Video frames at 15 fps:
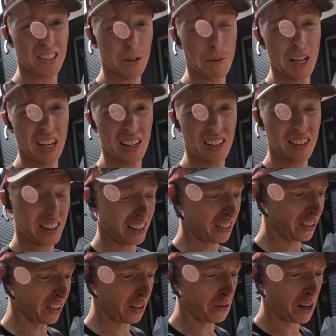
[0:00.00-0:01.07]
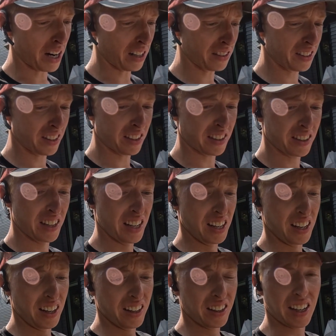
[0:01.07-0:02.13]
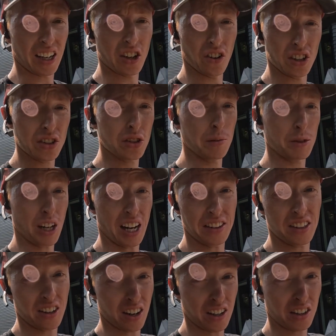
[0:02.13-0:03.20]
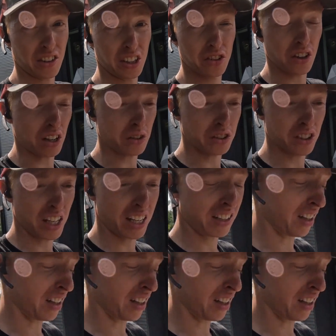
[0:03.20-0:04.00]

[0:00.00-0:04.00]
in the beginning that took a while to get going, so I'm glad the concrete truck was late.